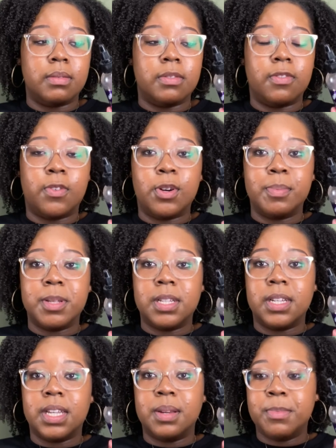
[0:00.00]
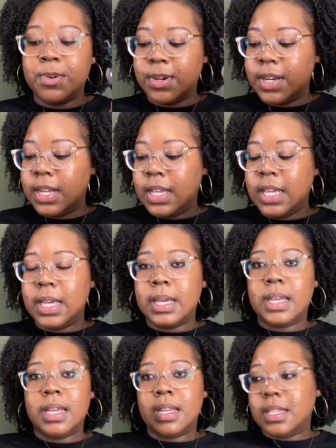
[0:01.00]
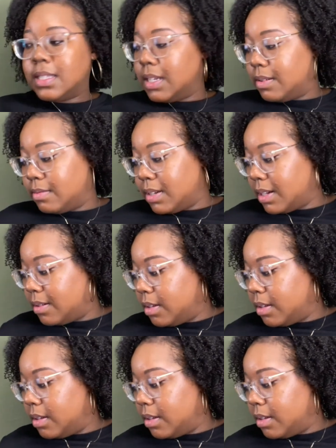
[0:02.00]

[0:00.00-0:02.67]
formula anymore. So no.